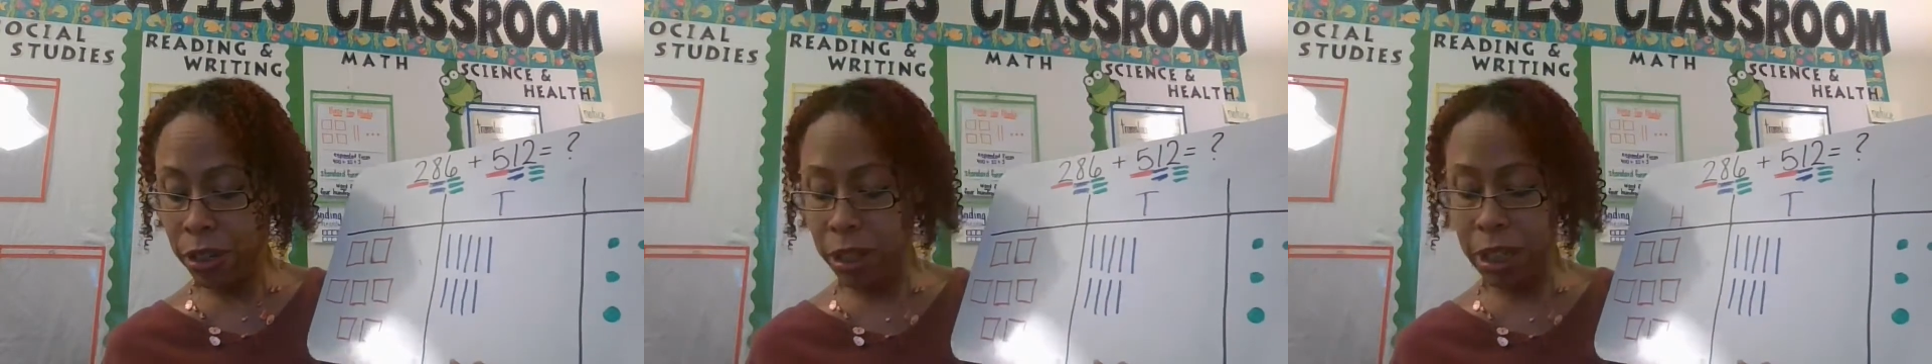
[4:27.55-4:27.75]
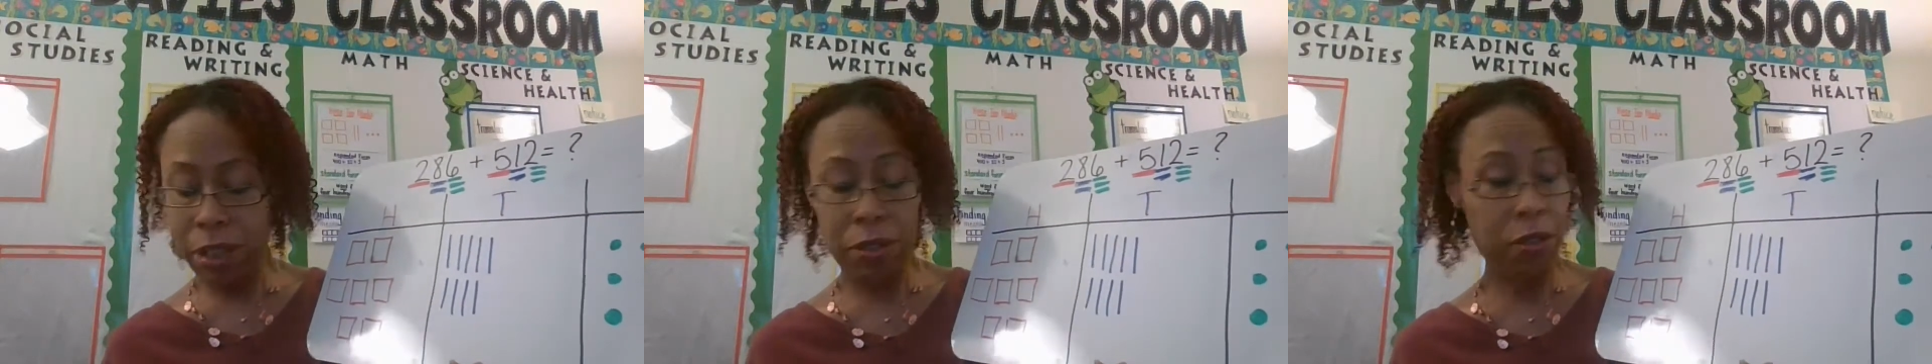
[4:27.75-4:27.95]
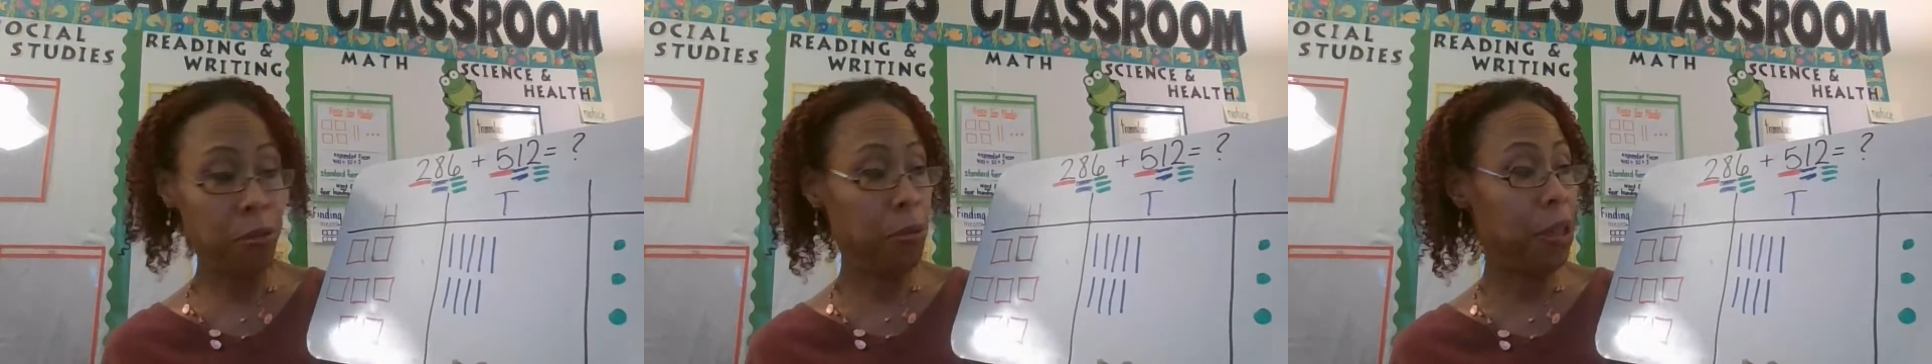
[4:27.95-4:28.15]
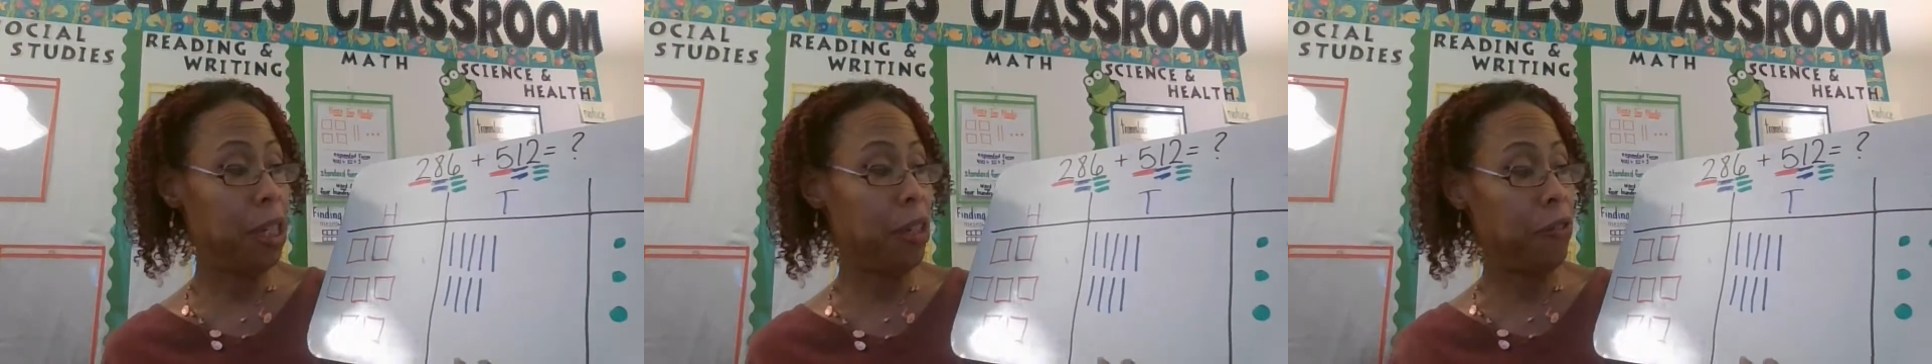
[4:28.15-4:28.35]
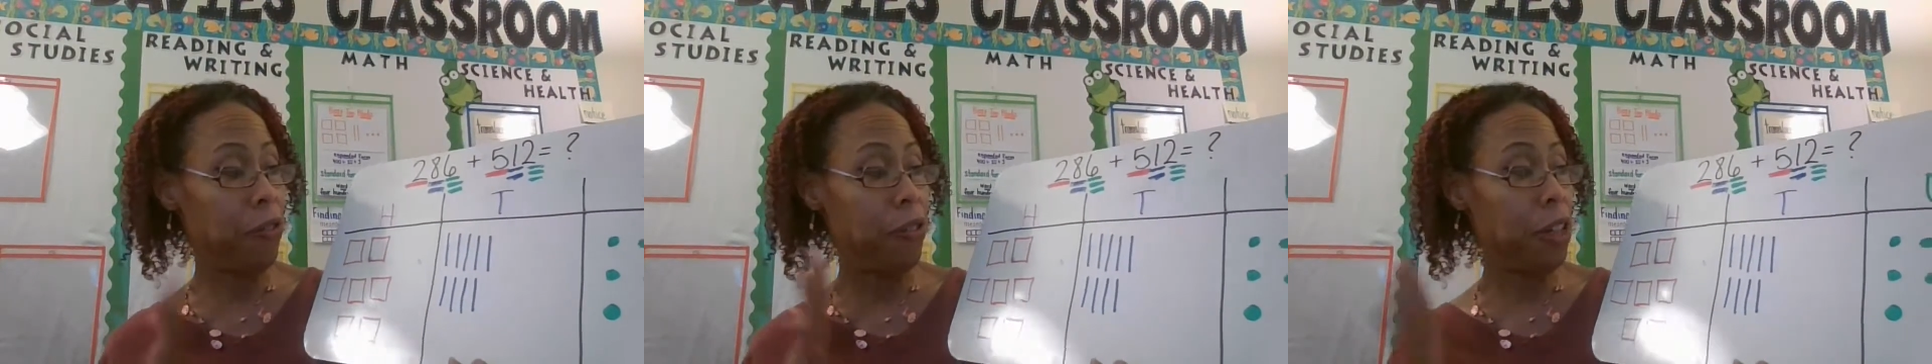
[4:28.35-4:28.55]
answer. We're
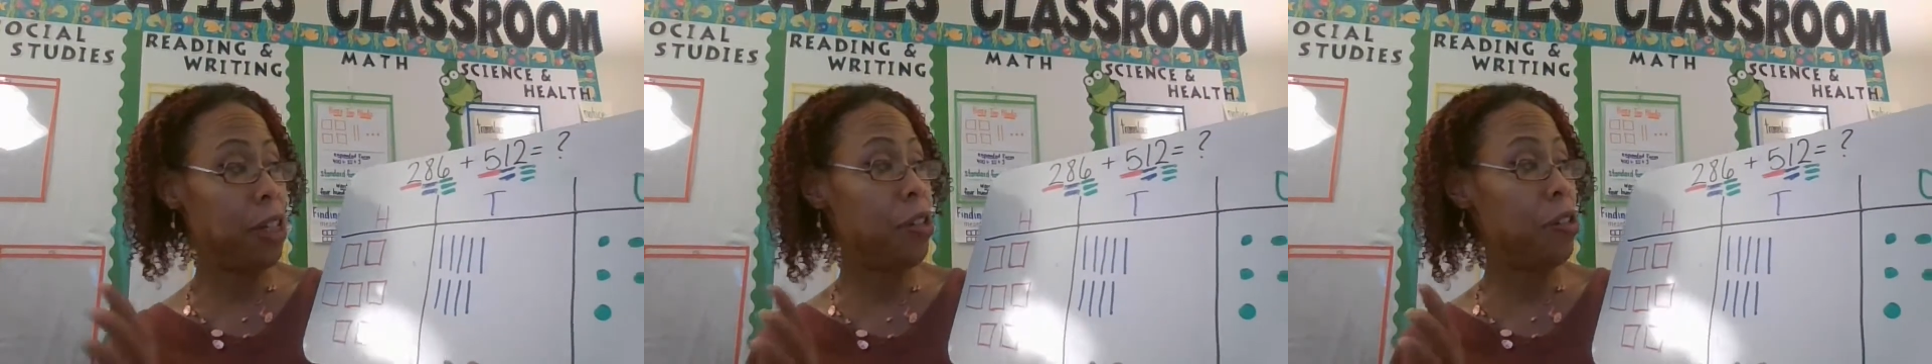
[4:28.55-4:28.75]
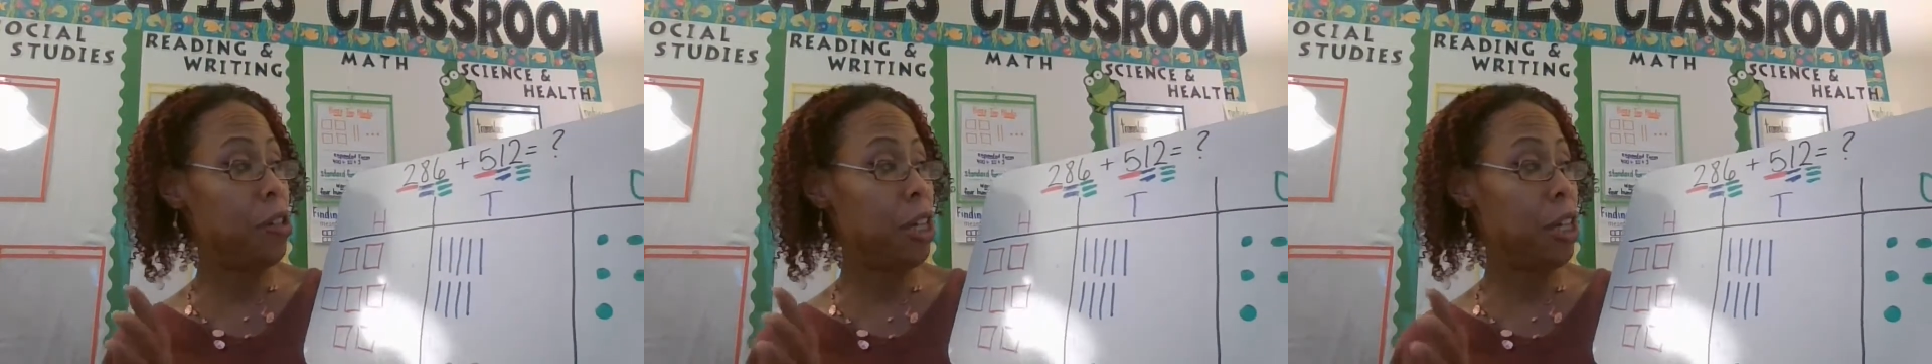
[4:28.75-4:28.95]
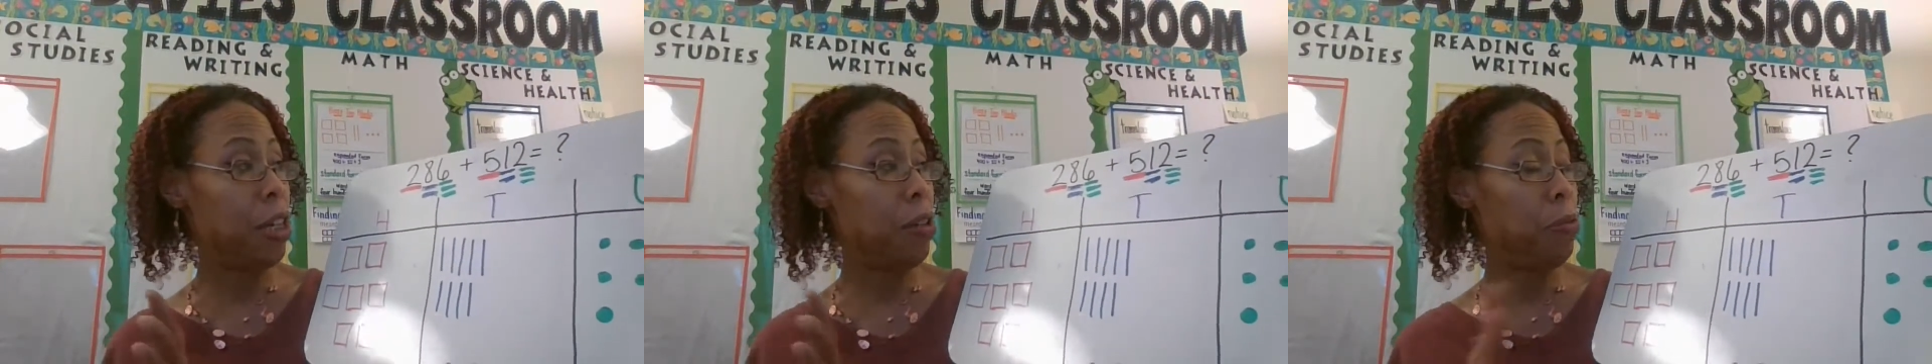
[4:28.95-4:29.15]
not finished now.